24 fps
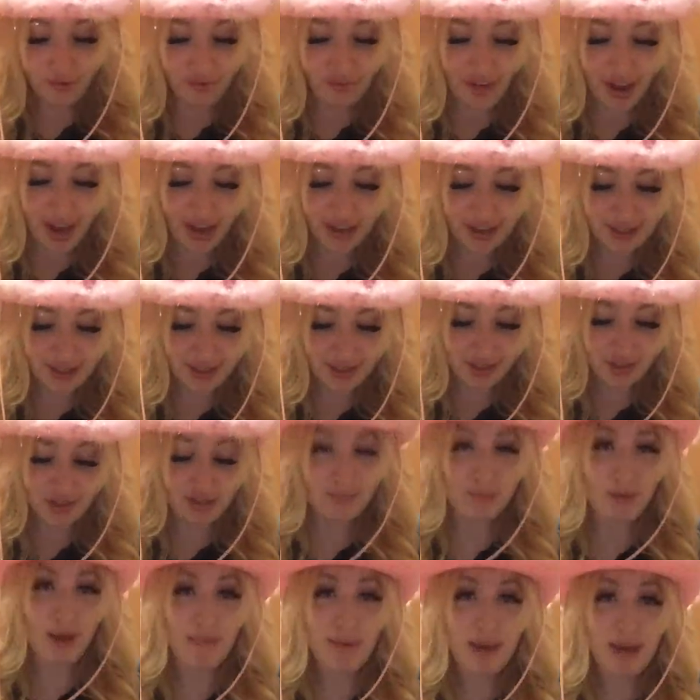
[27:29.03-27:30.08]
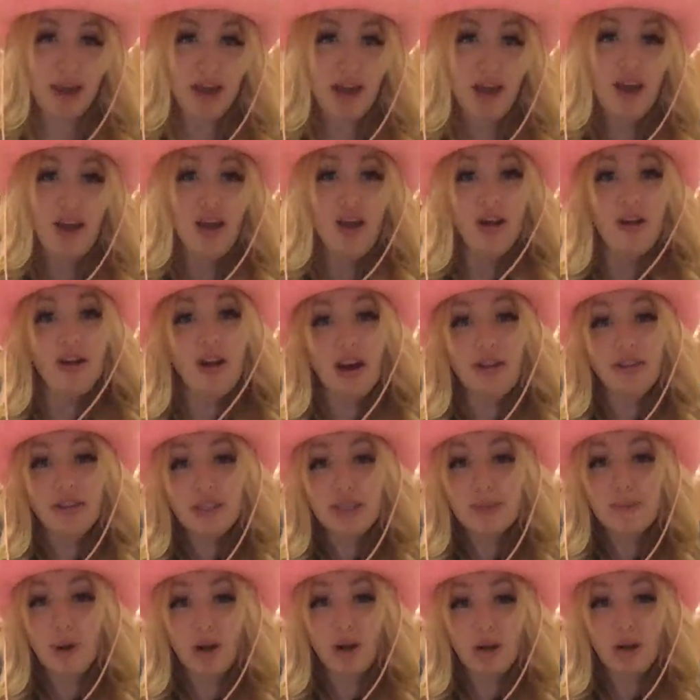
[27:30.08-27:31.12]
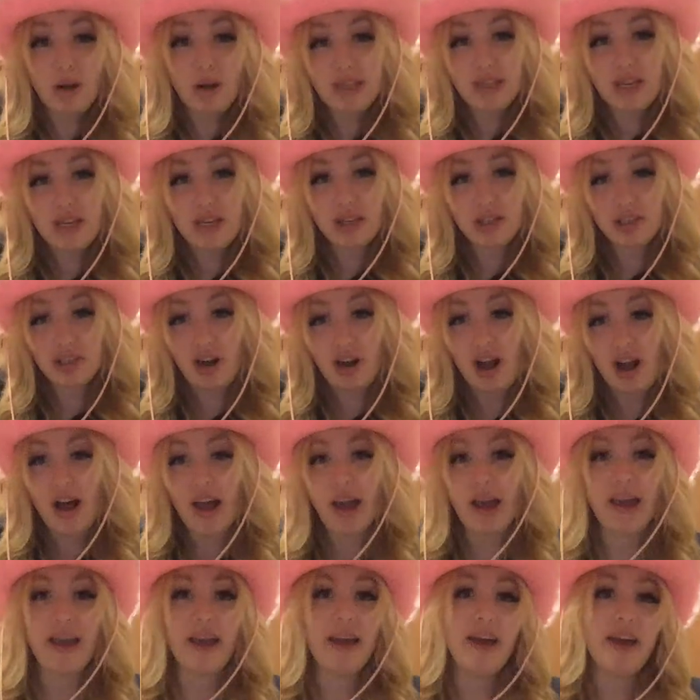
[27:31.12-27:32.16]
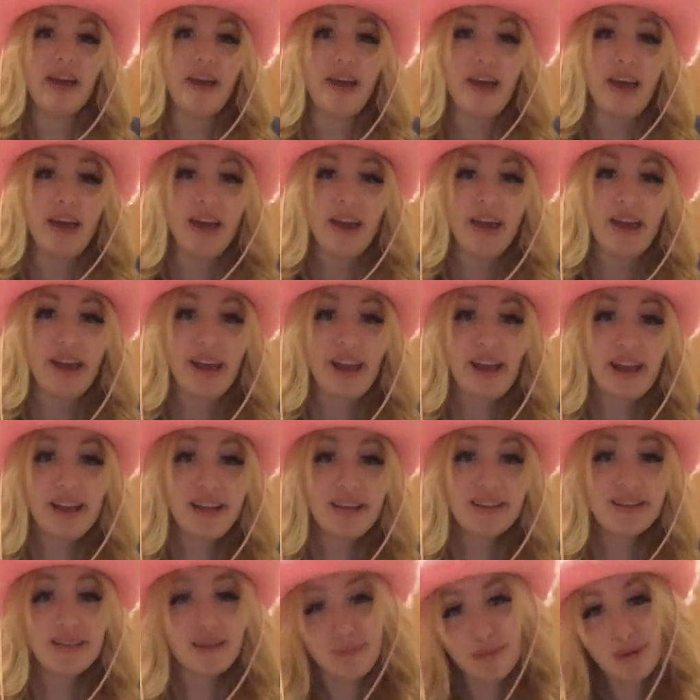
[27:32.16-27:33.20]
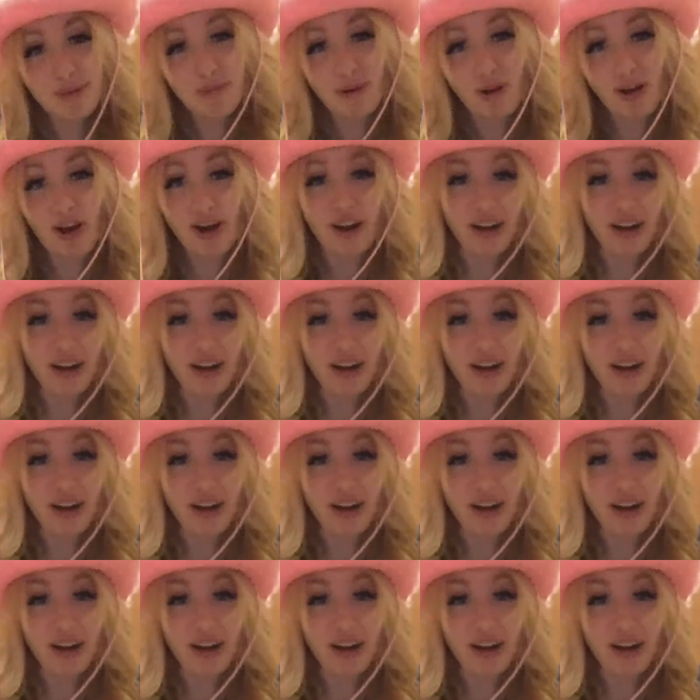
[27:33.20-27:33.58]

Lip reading: fast is just maybe not the smartest thing to try. And some people got